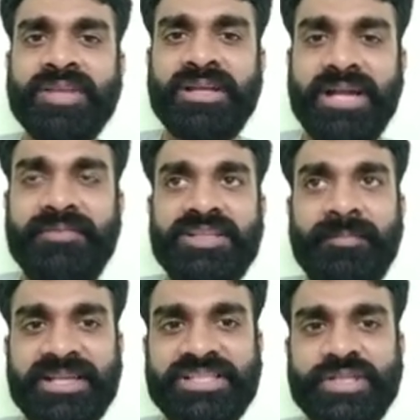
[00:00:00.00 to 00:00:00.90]
right, with the
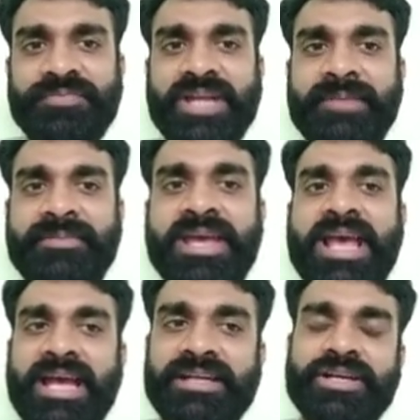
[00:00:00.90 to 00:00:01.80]
passage of time,
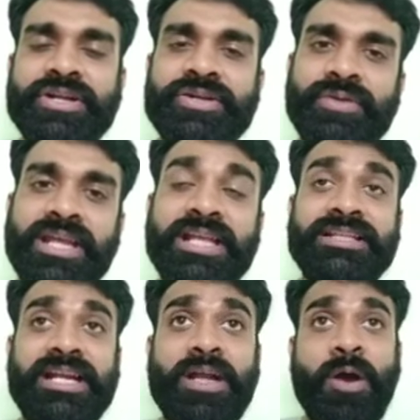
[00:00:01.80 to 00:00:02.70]
and controlling
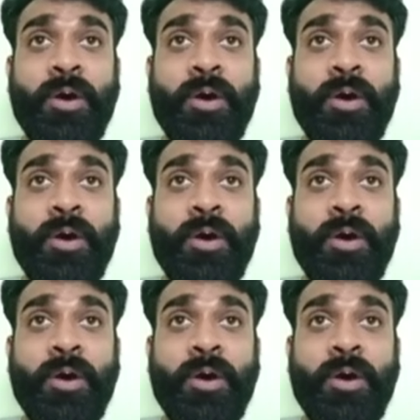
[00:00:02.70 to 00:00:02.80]
that